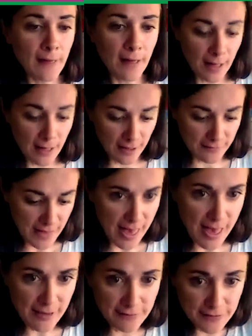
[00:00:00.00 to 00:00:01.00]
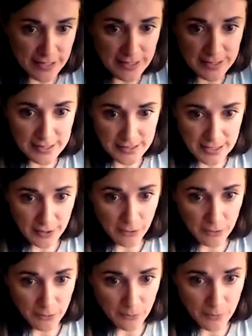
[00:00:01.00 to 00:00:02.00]
of every
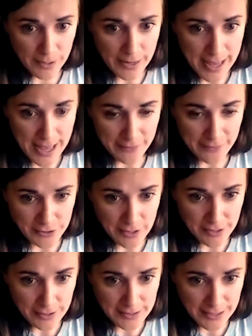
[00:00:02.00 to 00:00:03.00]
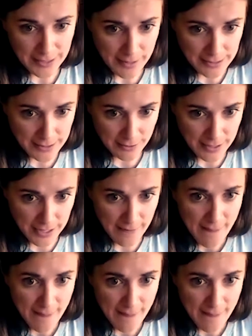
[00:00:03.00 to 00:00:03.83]
single one I have here so you can see my screen.